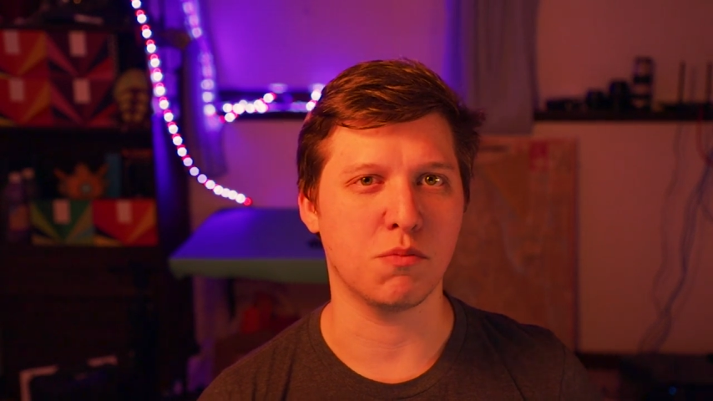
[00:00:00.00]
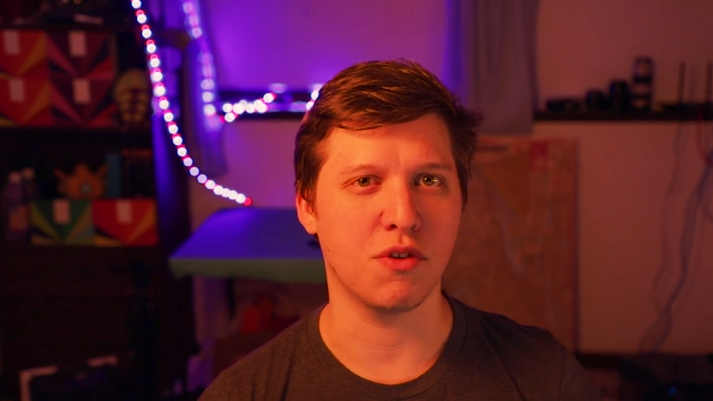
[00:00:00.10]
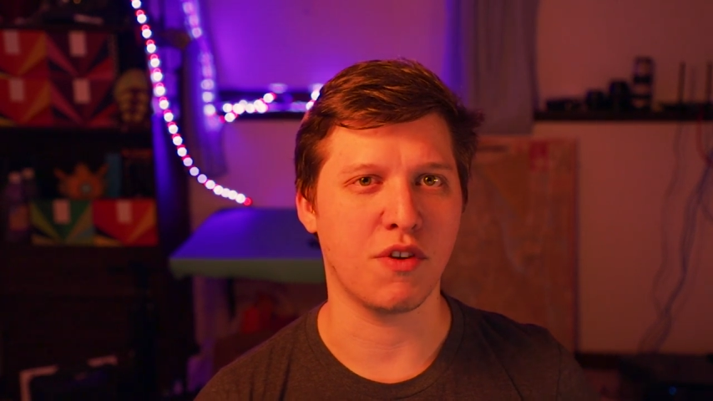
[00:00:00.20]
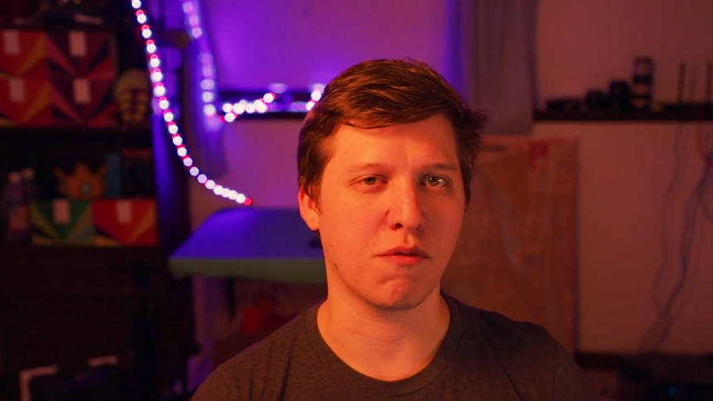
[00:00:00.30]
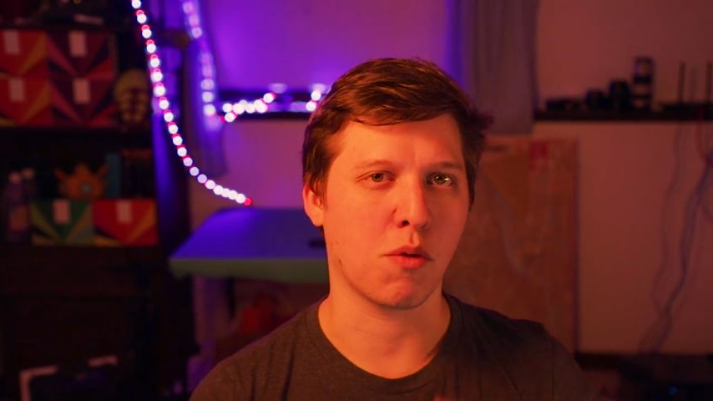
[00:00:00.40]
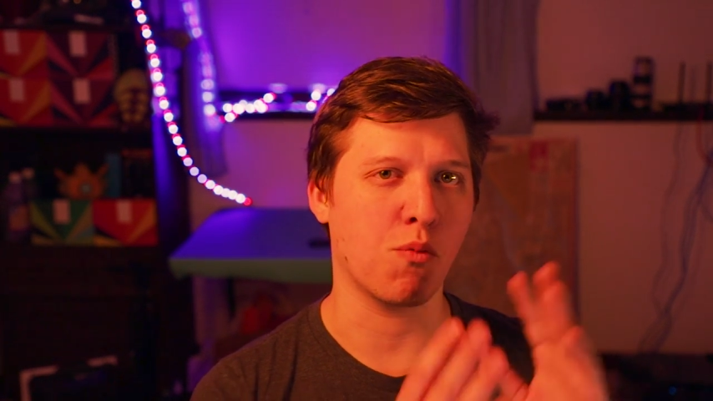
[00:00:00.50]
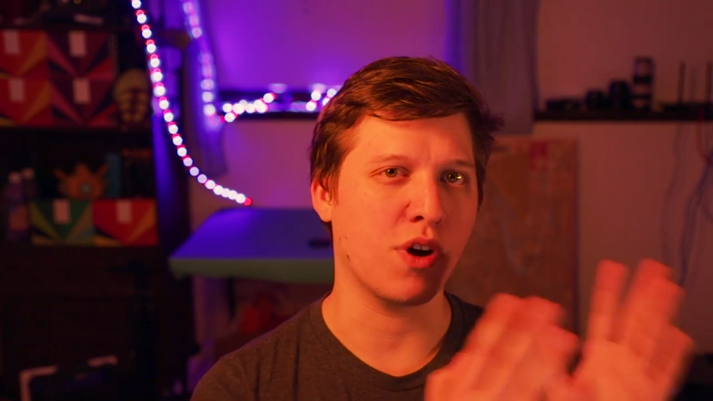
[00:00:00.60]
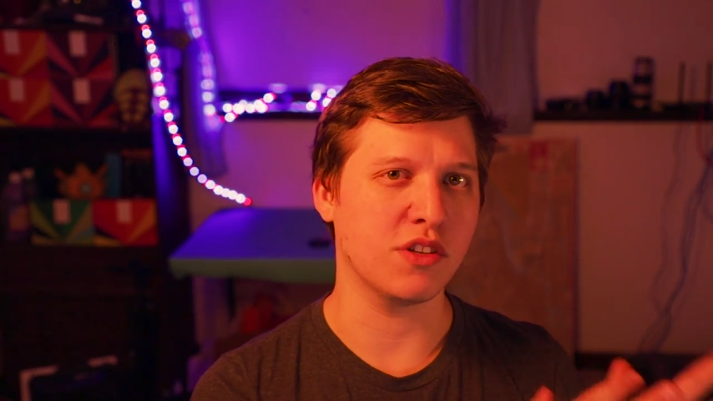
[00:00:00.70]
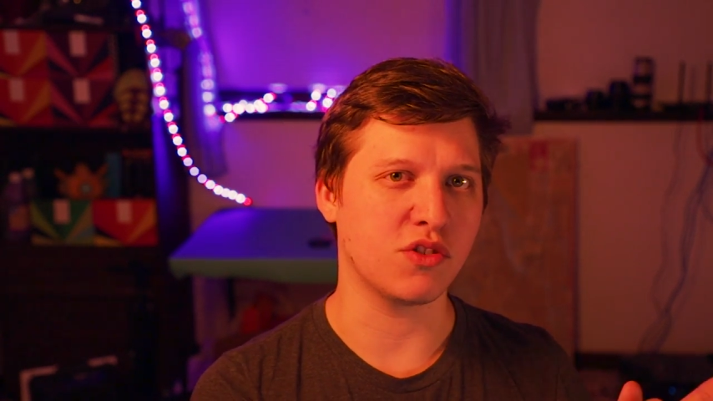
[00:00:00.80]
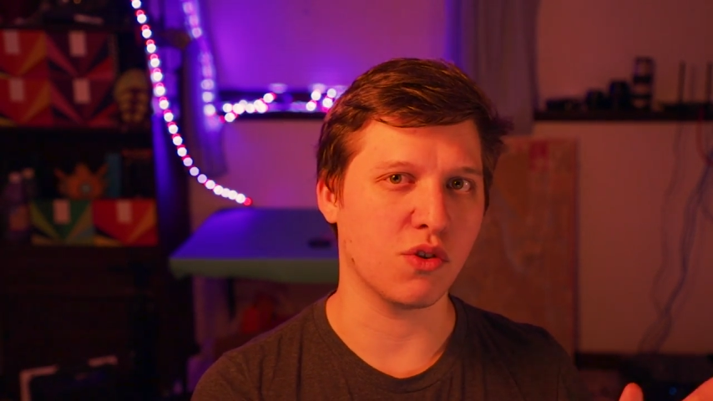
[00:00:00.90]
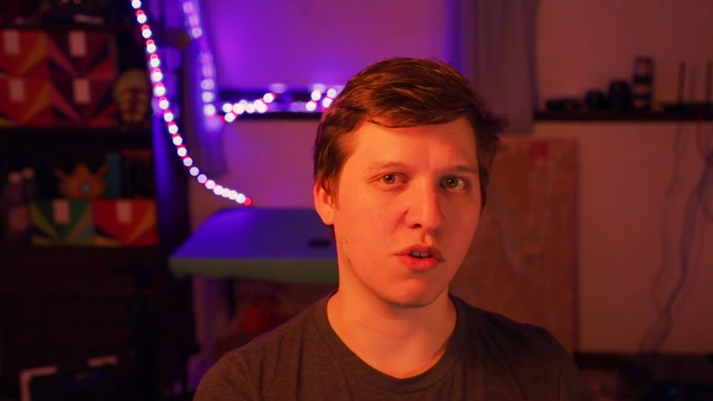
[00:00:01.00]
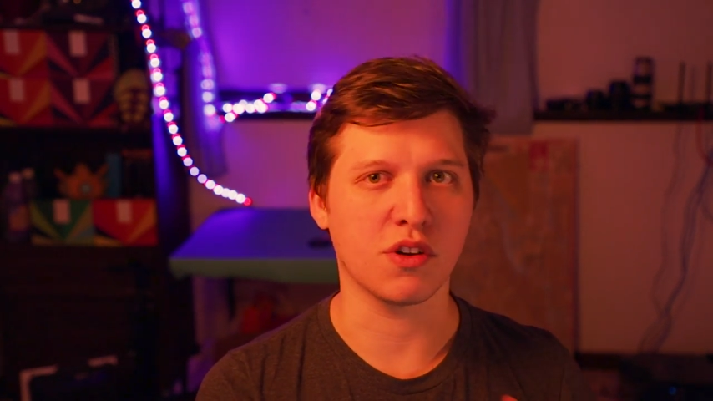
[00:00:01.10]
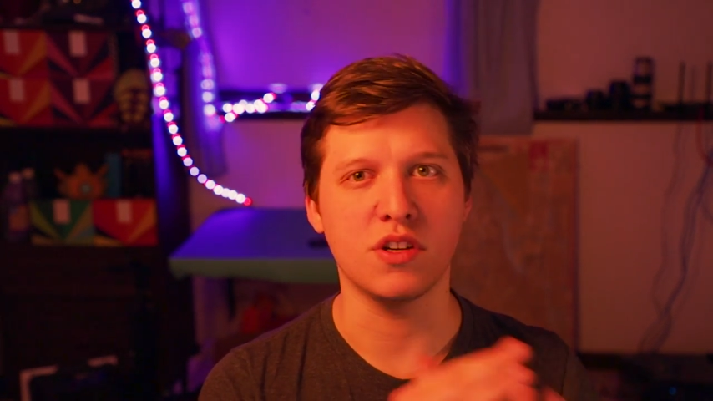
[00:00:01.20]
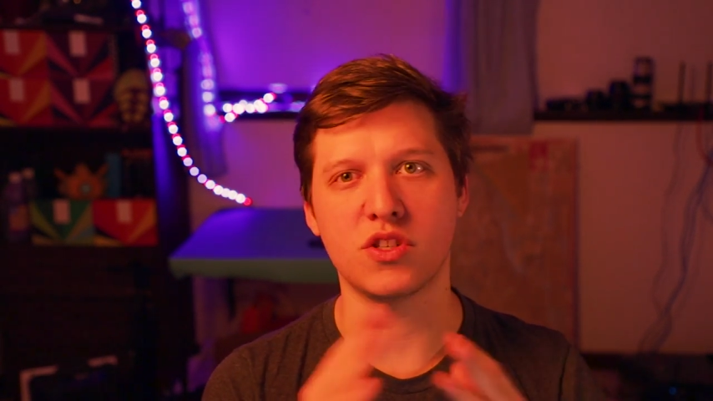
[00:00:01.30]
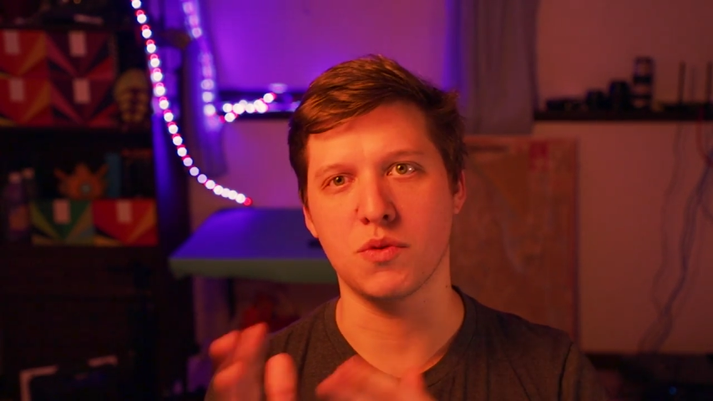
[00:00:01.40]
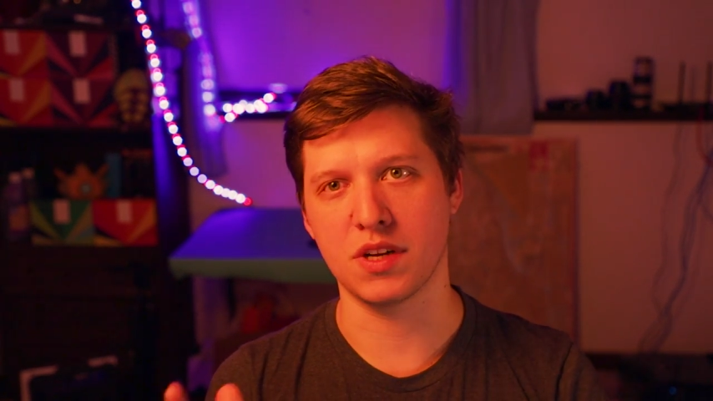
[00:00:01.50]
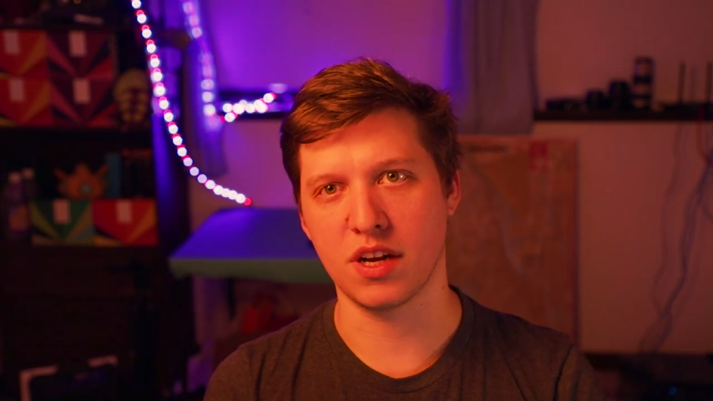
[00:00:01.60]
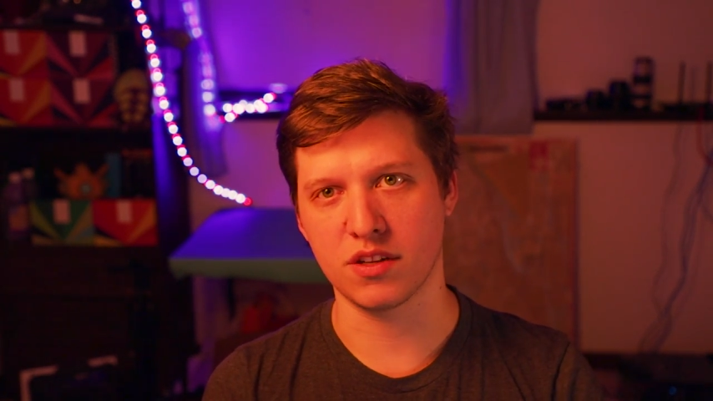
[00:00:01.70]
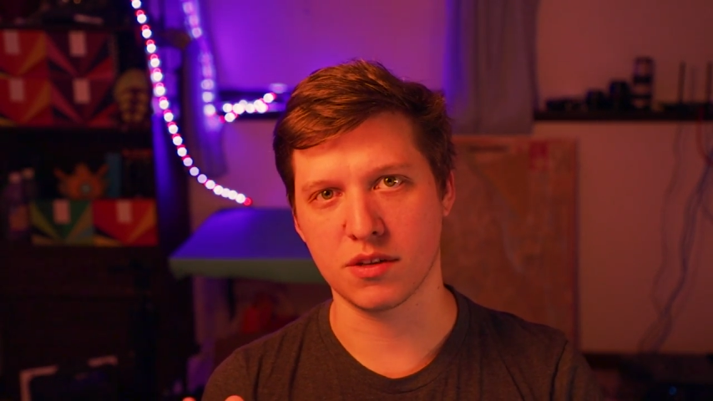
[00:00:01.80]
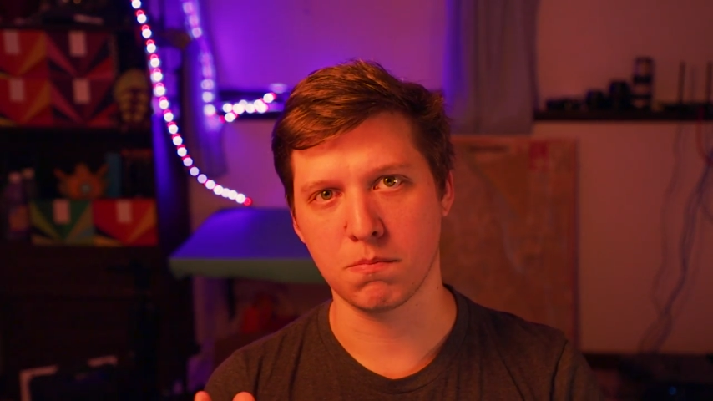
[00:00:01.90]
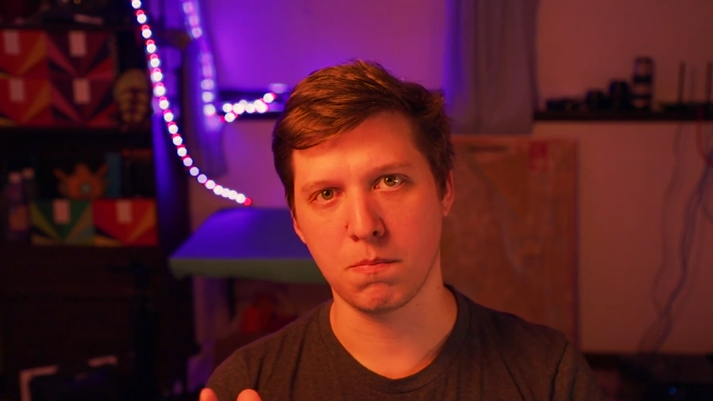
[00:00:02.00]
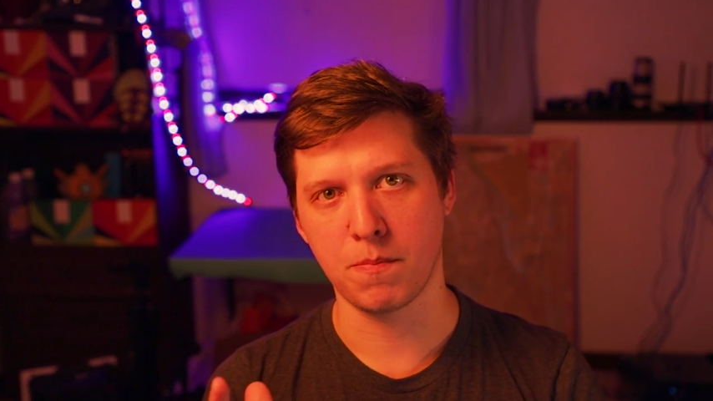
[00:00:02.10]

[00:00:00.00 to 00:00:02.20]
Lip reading: is moving from one store to another.